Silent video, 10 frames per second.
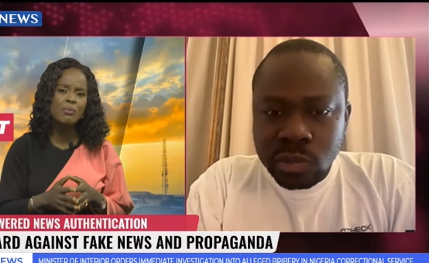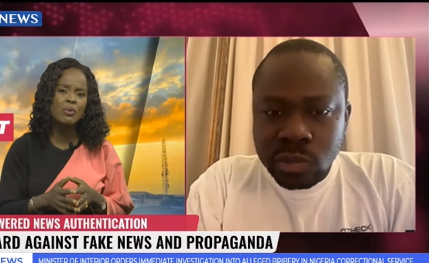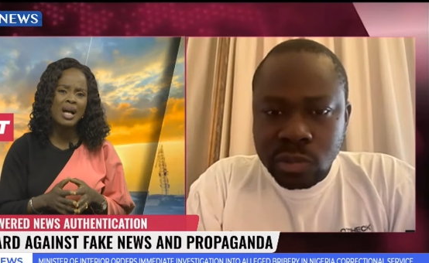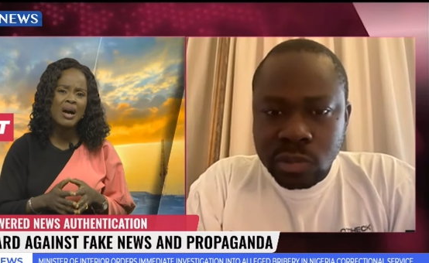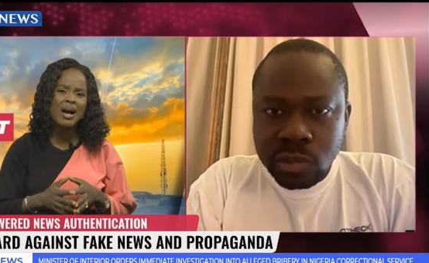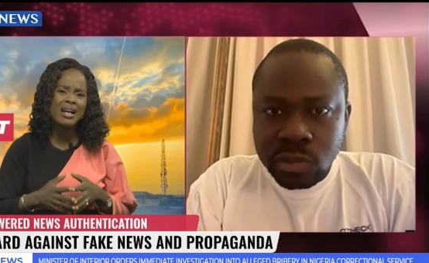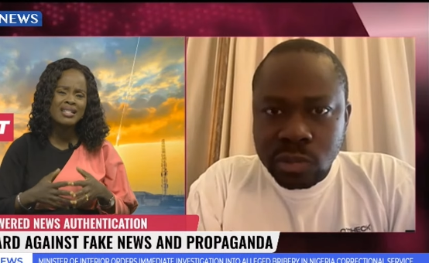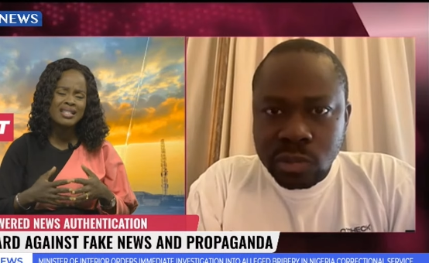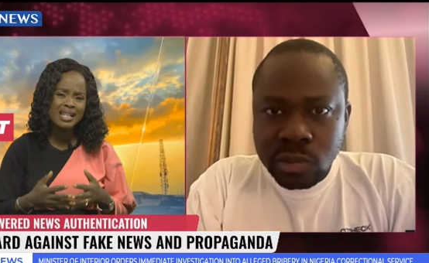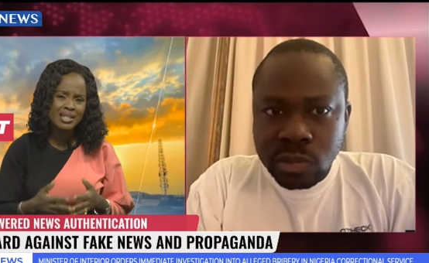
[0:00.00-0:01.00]
Speaker 1: these people,
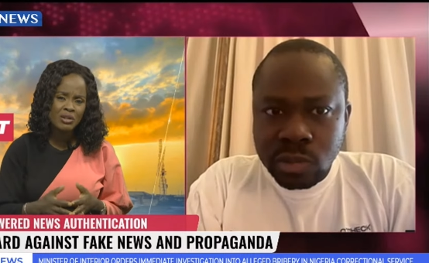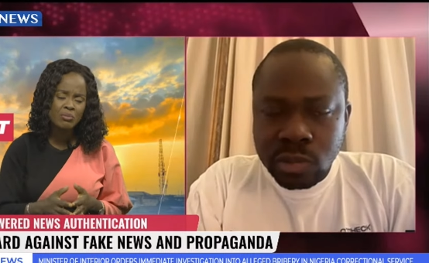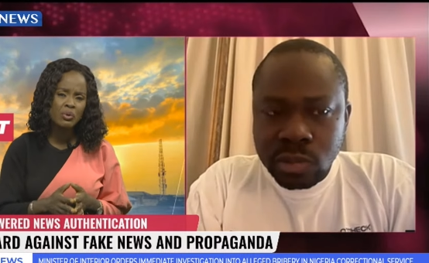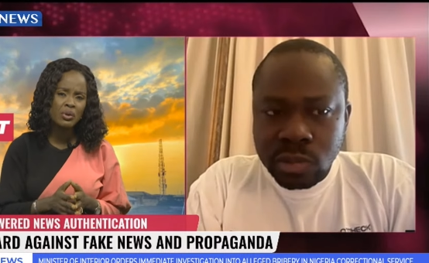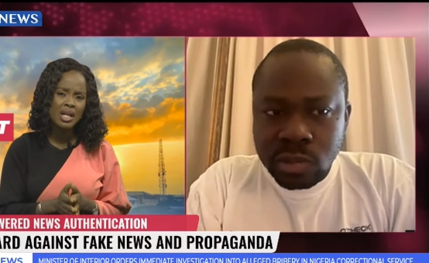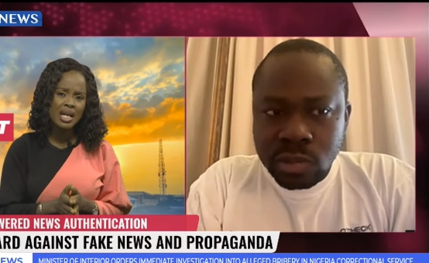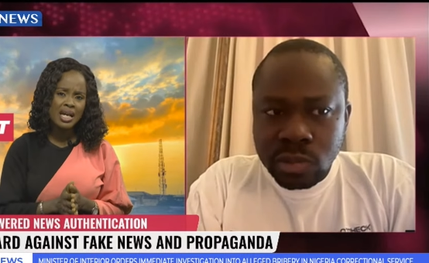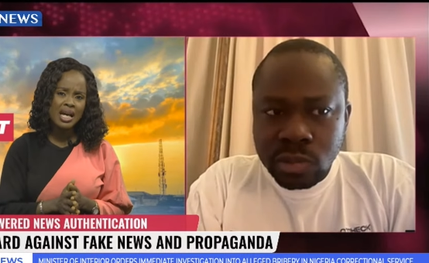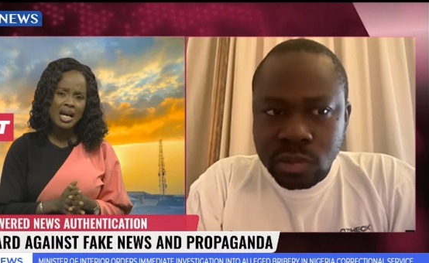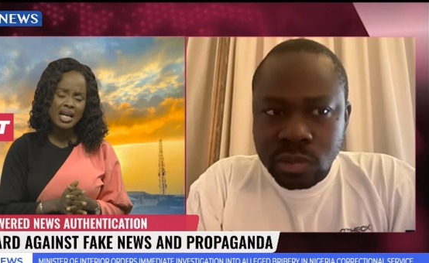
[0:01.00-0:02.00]
how
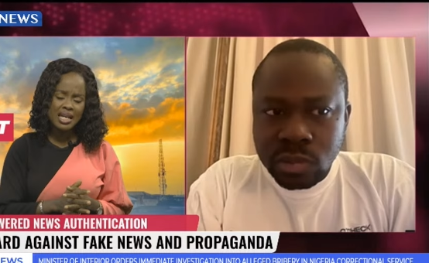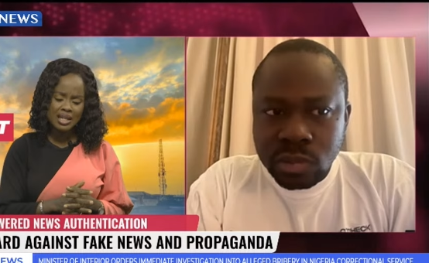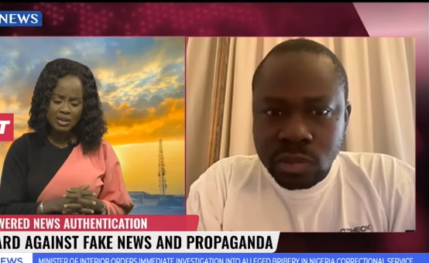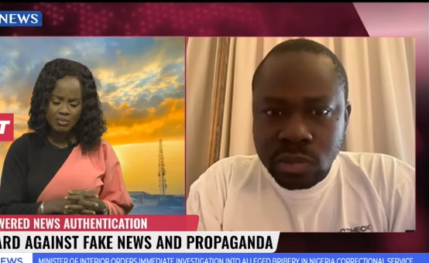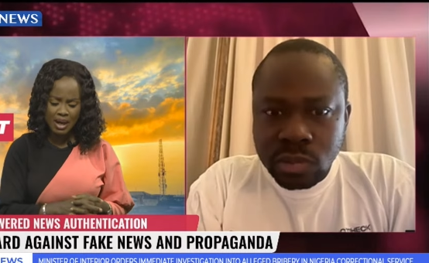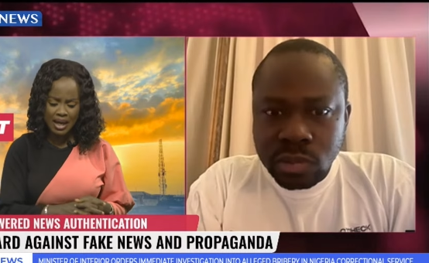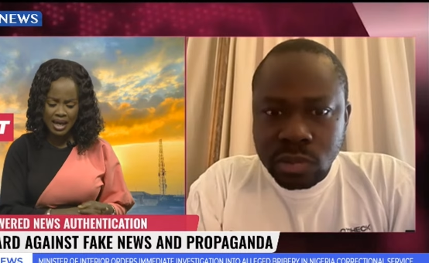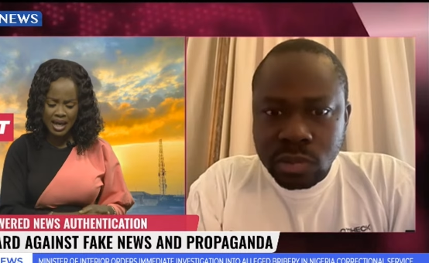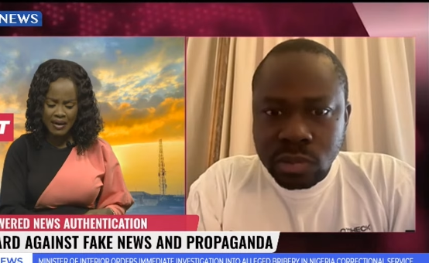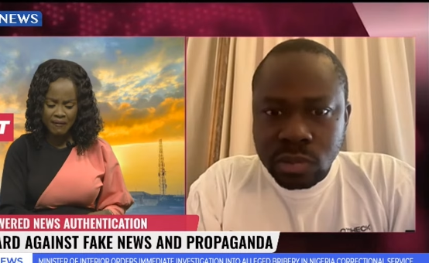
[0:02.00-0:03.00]
accessible uh,
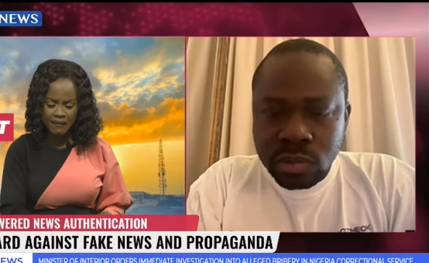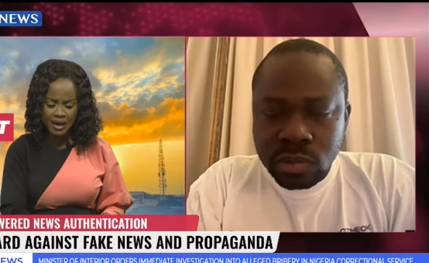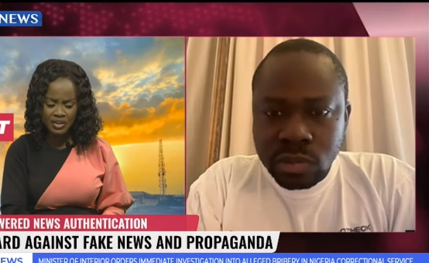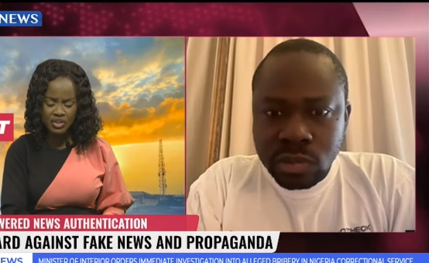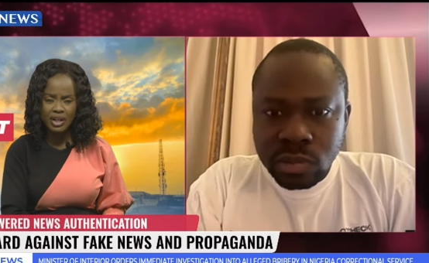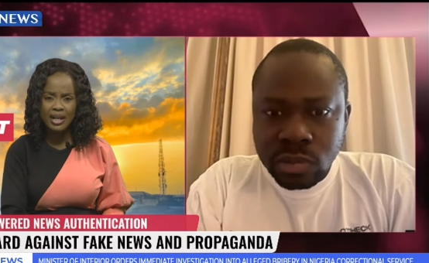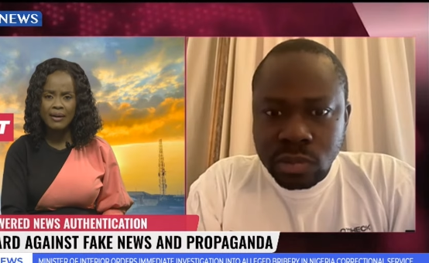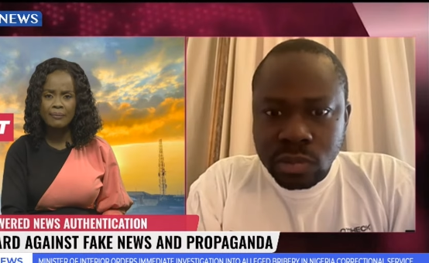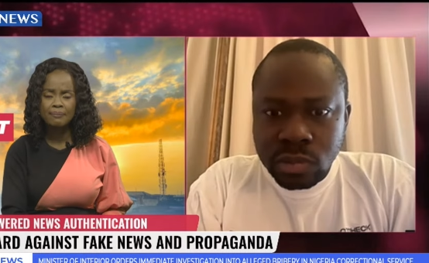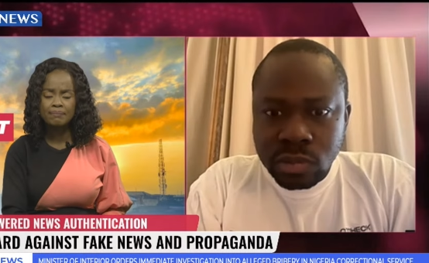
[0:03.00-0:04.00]
is my AI
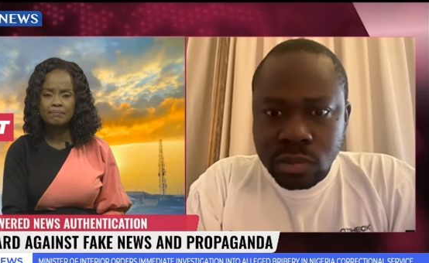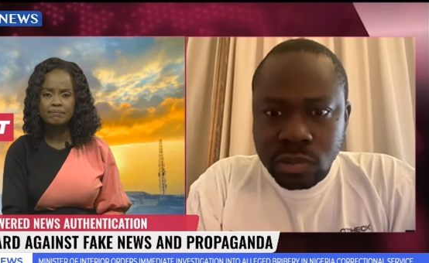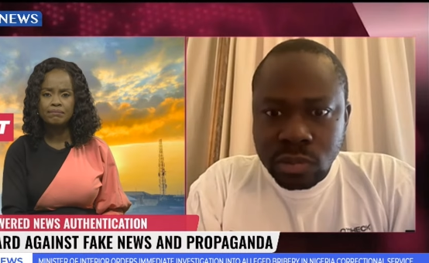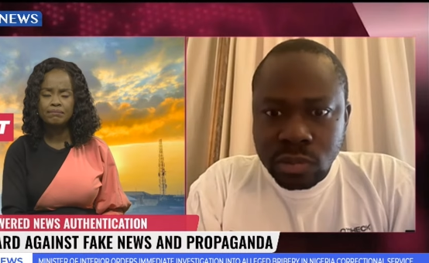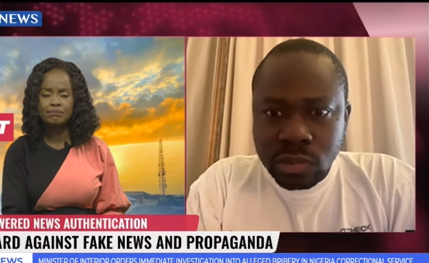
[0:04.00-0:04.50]
fact checker?